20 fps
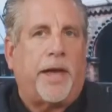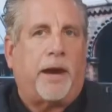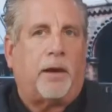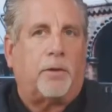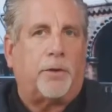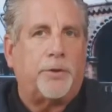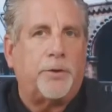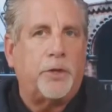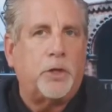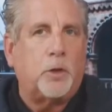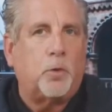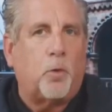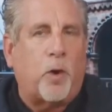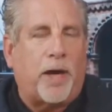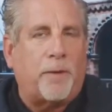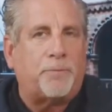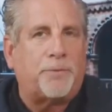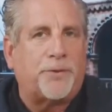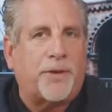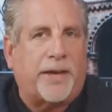Our new
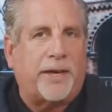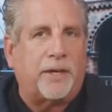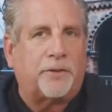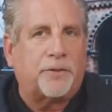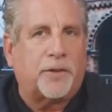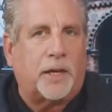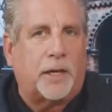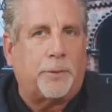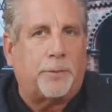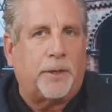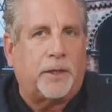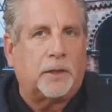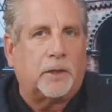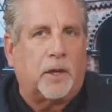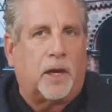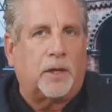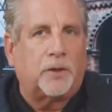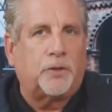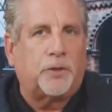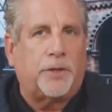website is going to be
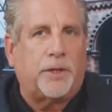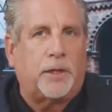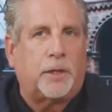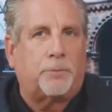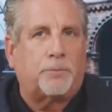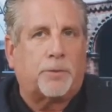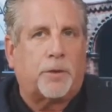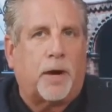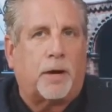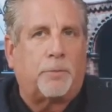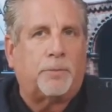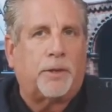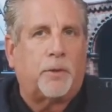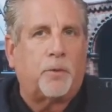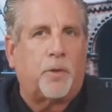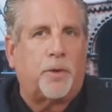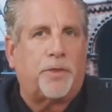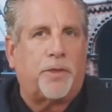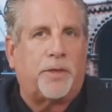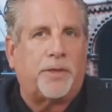launched here probably
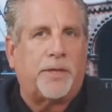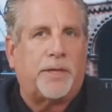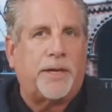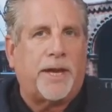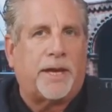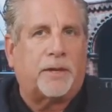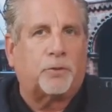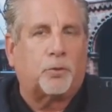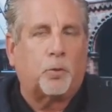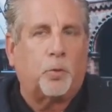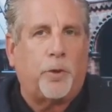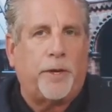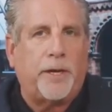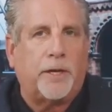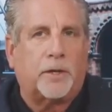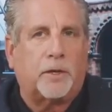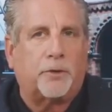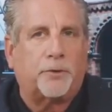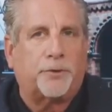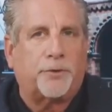within the next
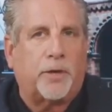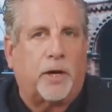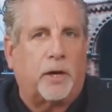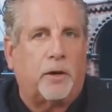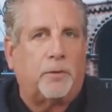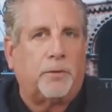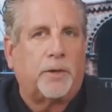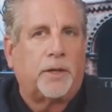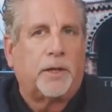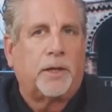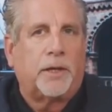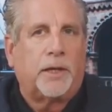week or so.